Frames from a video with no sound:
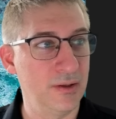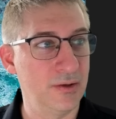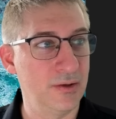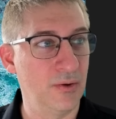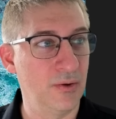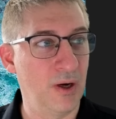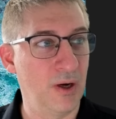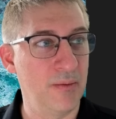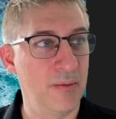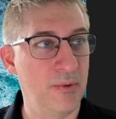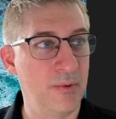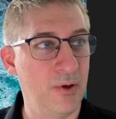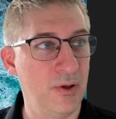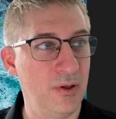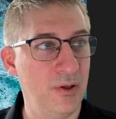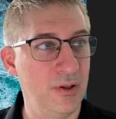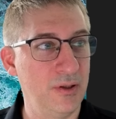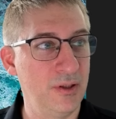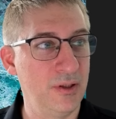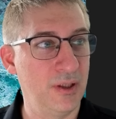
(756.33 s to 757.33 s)
So I
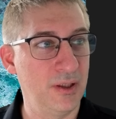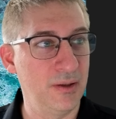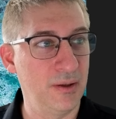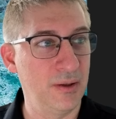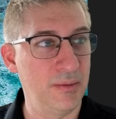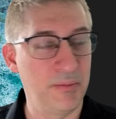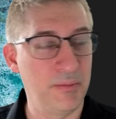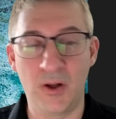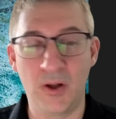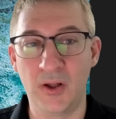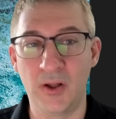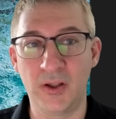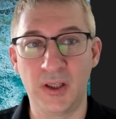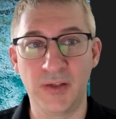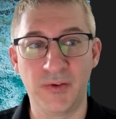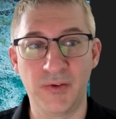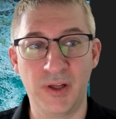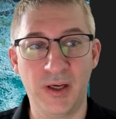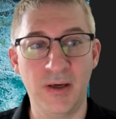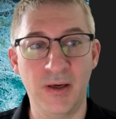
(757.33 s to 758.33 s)

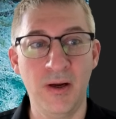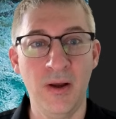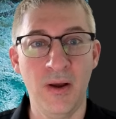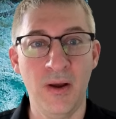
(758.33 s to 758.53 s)
apologize for that.